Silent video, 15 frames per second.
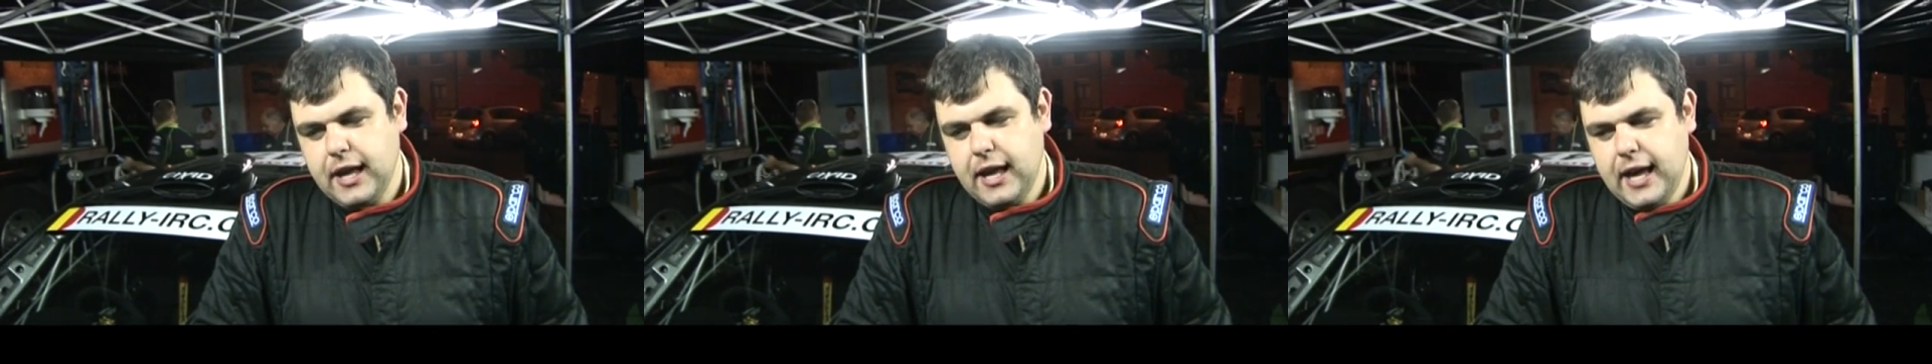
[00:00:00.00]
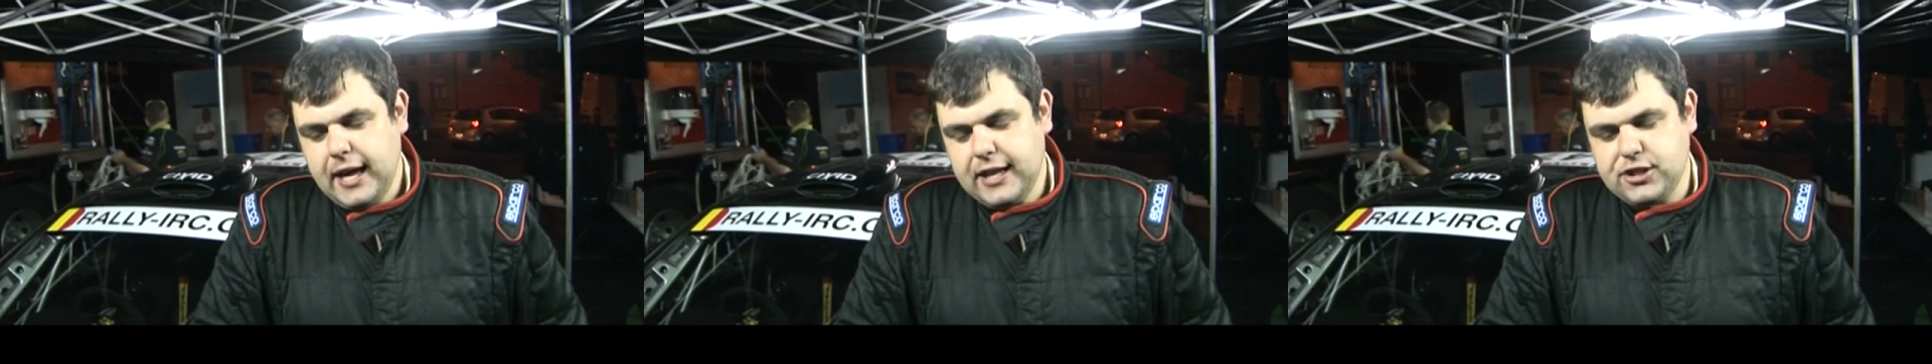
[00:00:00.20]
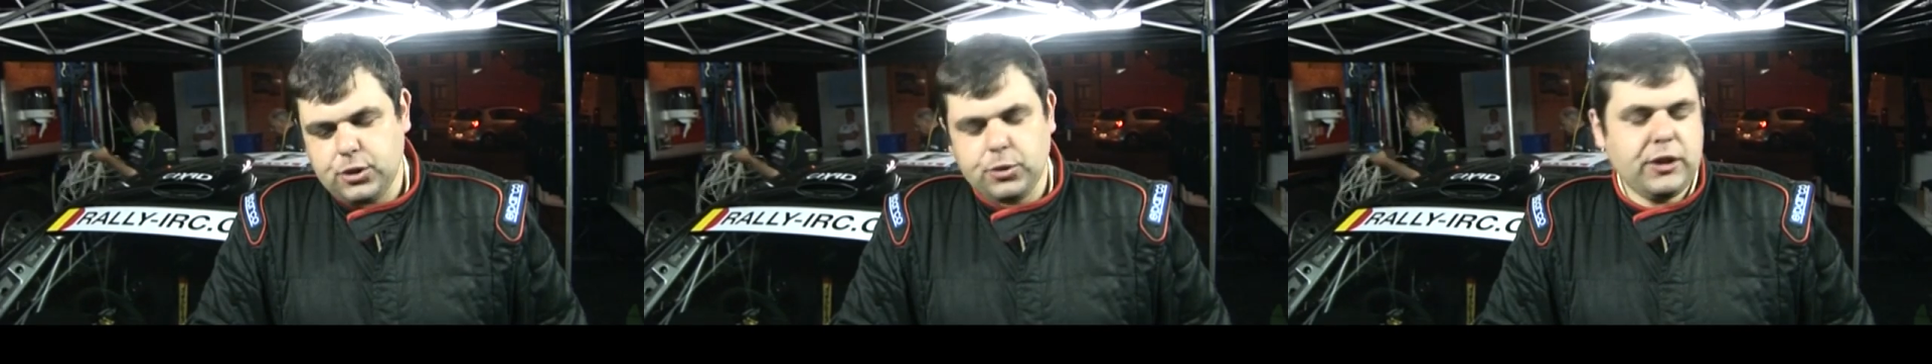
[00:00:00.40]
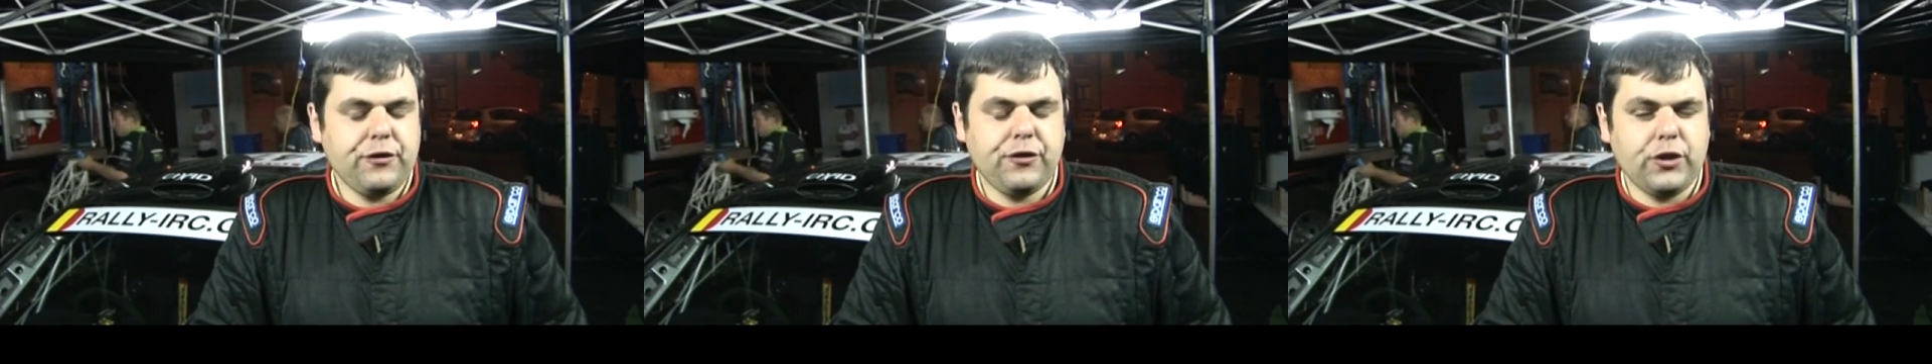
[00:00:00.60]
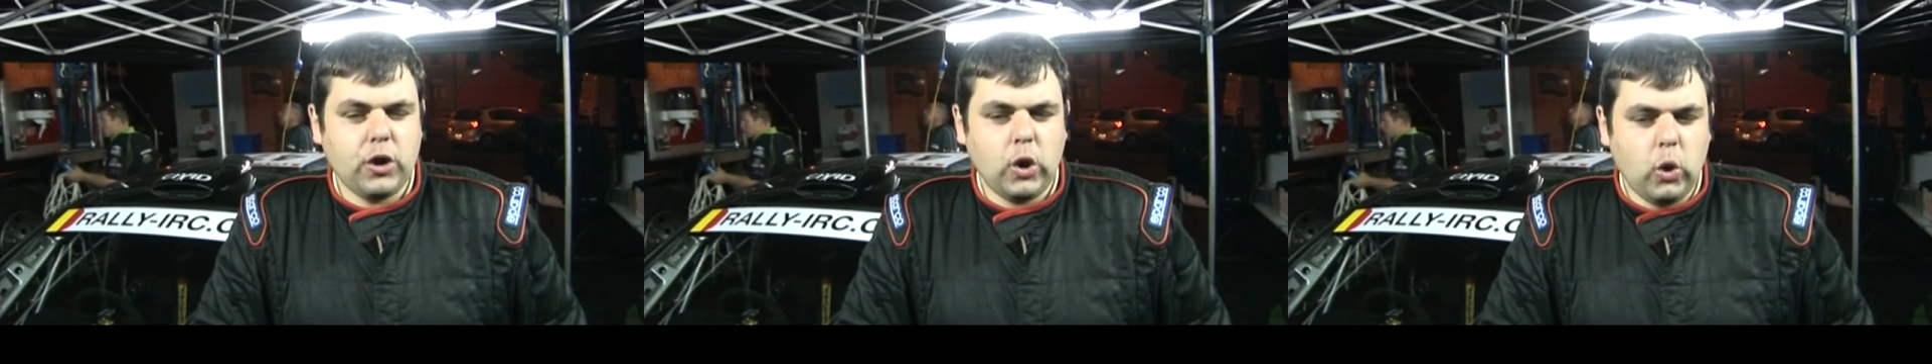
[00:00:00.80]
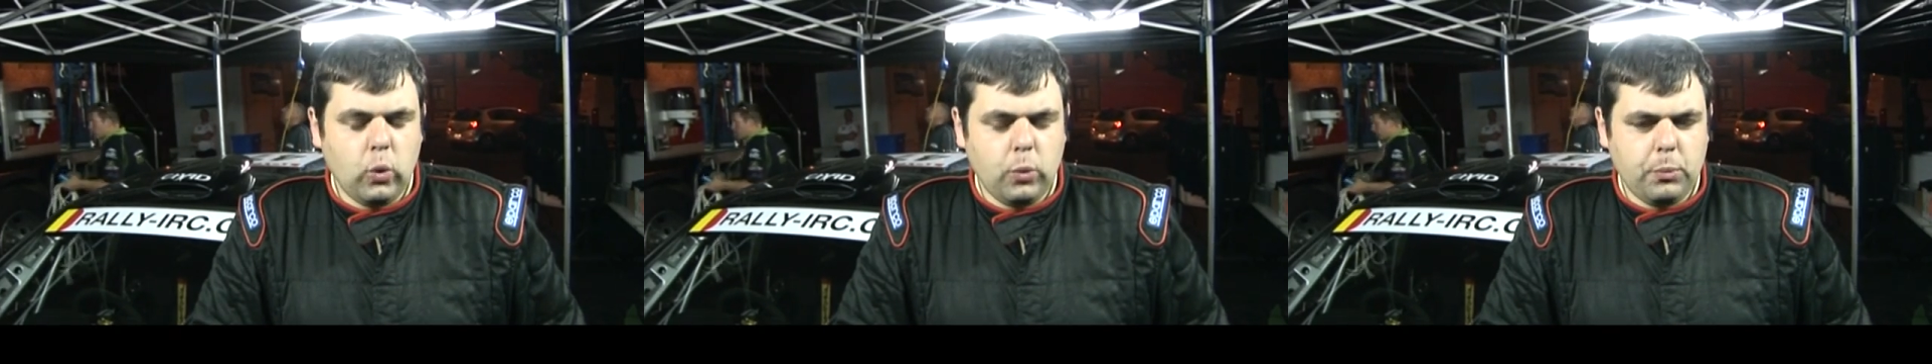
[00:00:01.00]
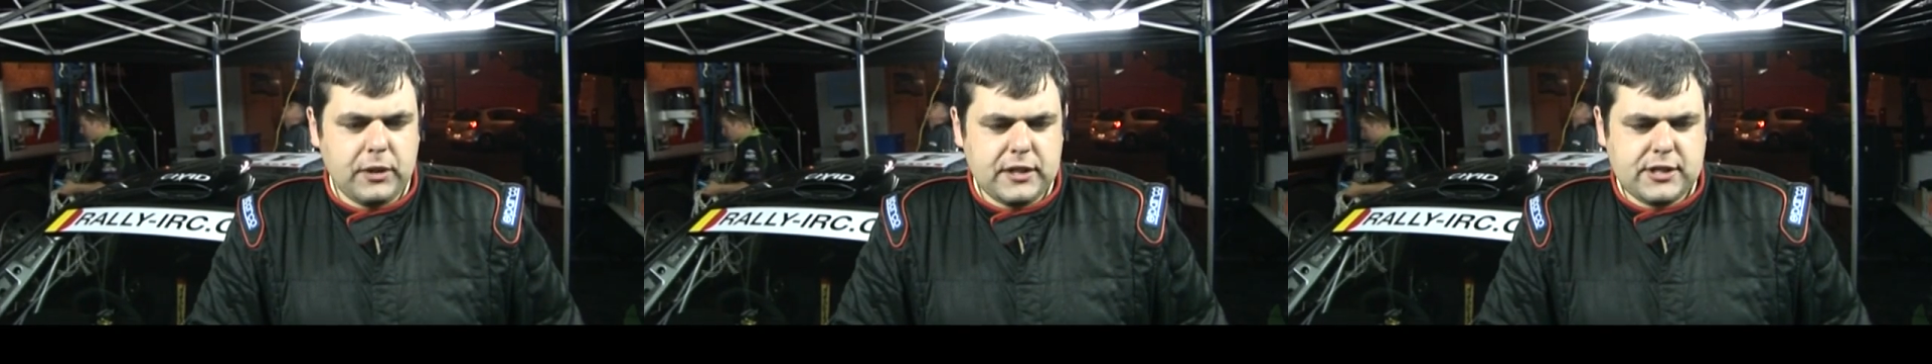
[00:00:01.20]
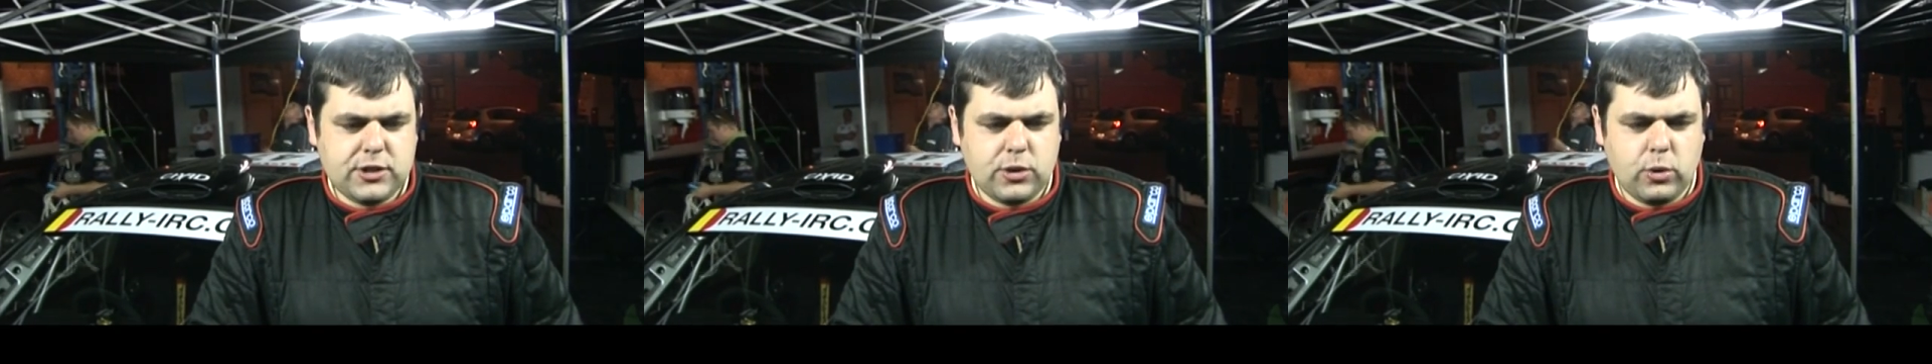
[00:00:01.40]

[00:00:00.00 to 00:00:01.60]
And it's so different to home,